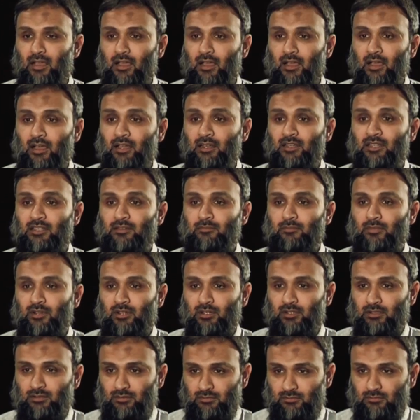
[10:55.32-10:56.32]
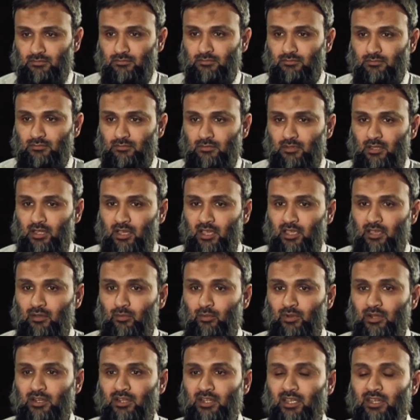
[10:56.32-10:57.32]
Ali Imran. Ayah
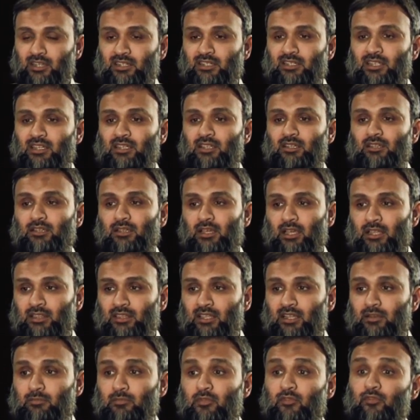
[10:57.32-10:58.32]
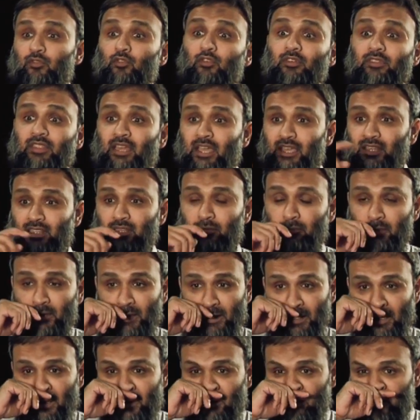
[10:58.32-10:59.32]
190. And then before that in the
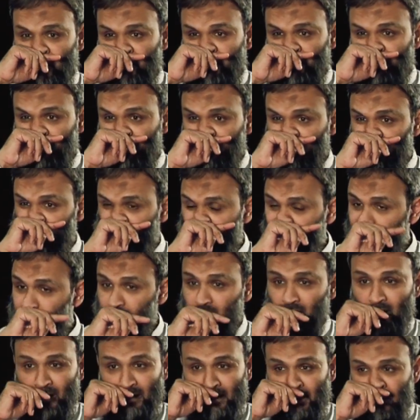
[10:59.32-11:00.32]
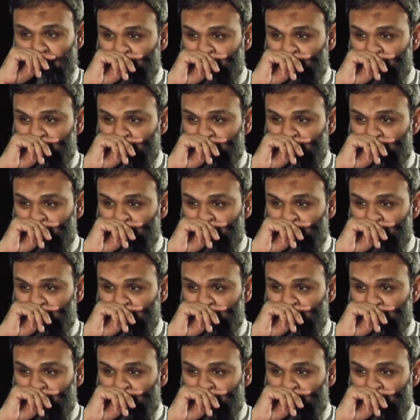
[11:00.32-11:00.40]
beginning of Surah Ali